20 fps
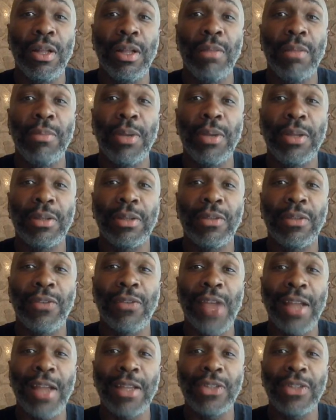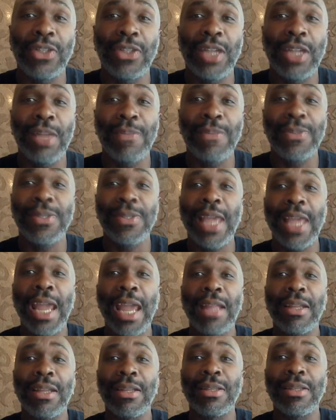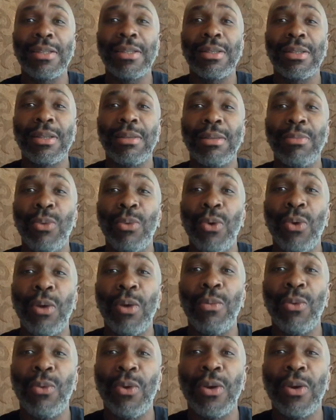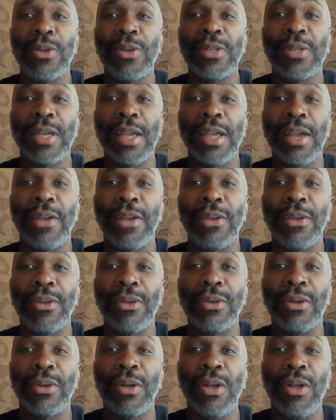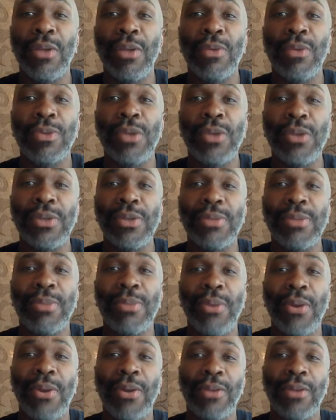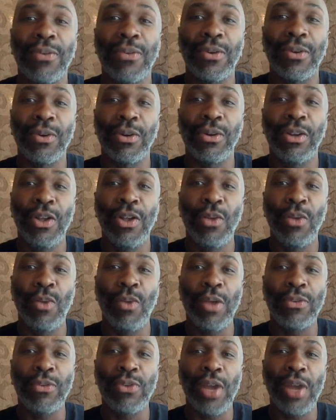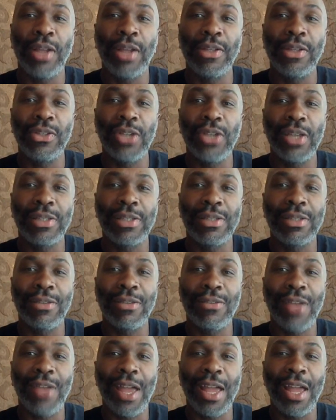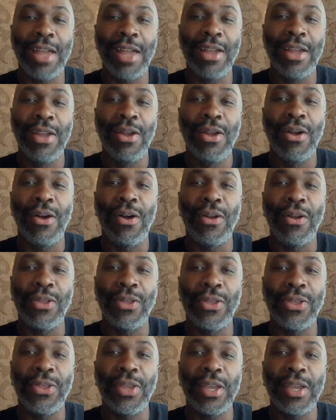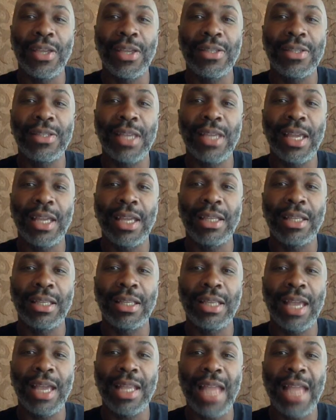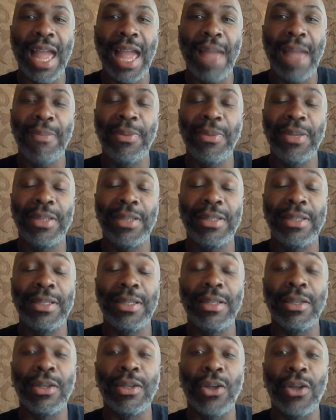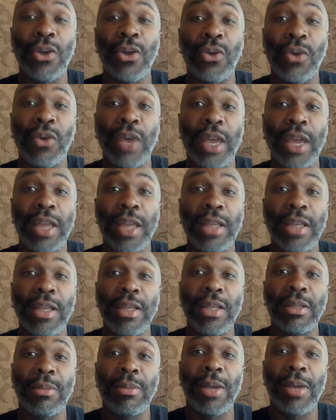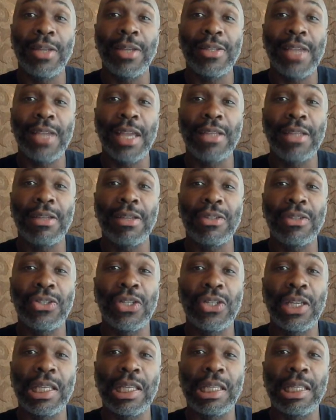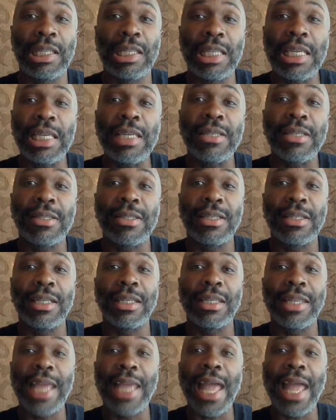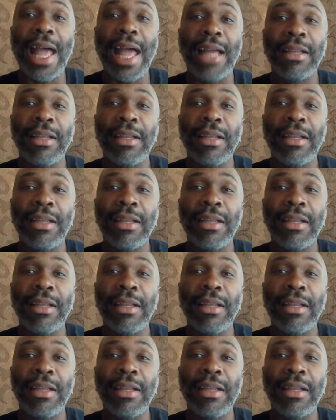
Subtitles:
But the fact that she kept saying it as more and more as I got older was also part of her way of trying to justify all the things that had happened that didn't go right by saying that she at least did that.